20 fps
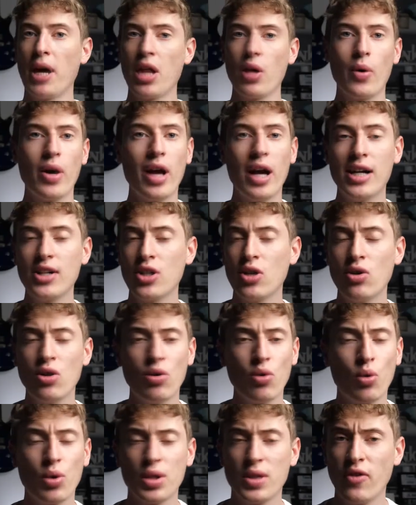By the way, I don't
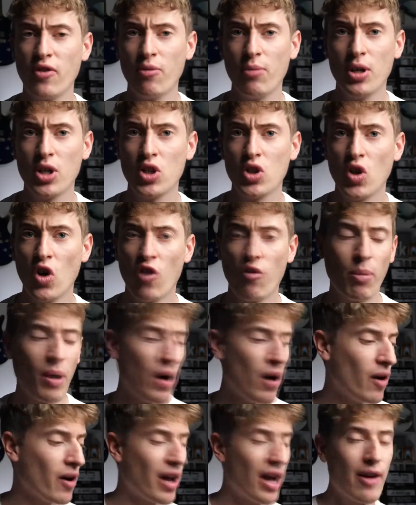know all this information off
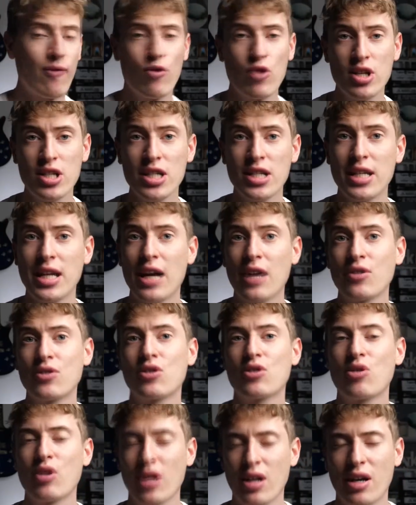by heart. I have written it down
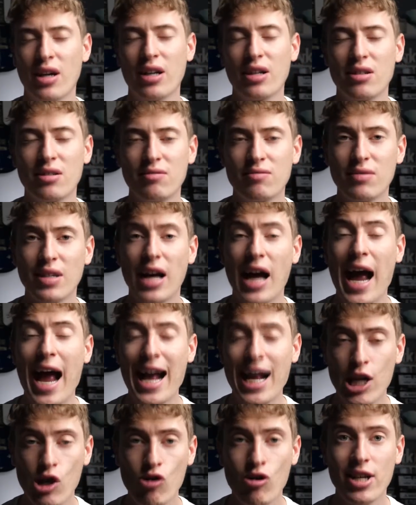so that I could
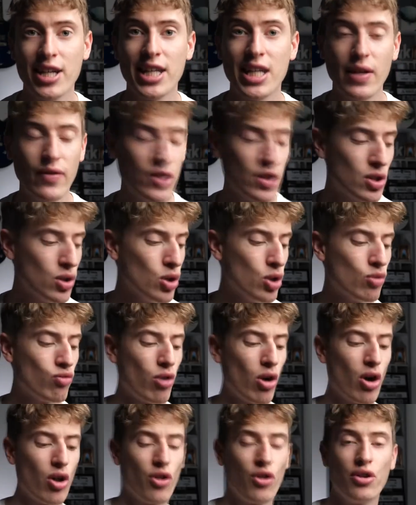accurately give it to you
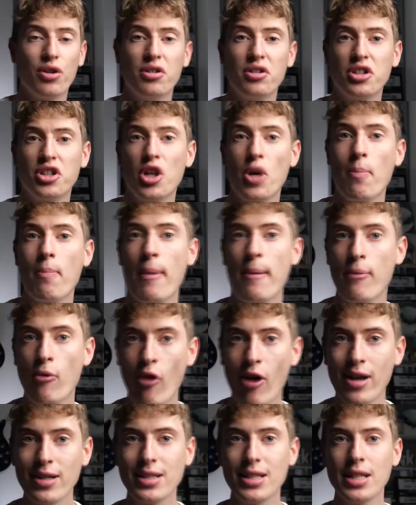rather than, you know,
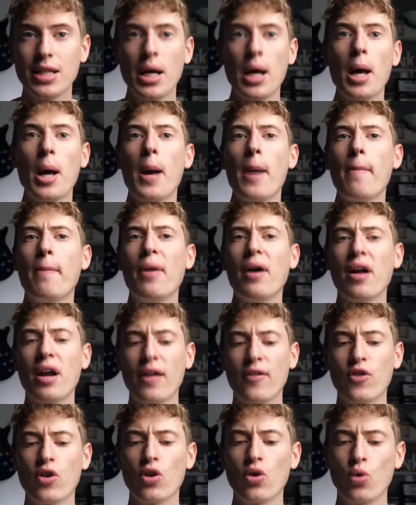memorize it. But
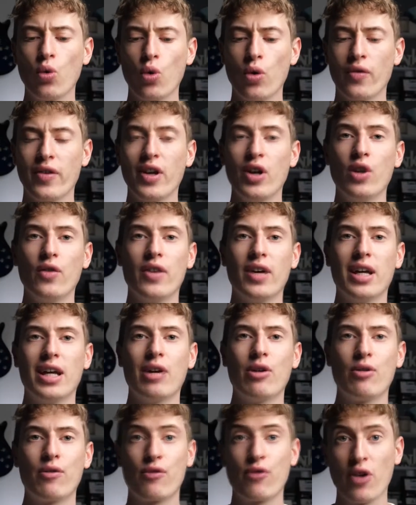I've got all of it over
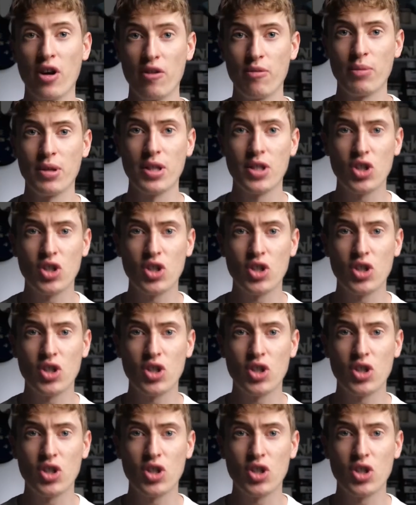here in front of me.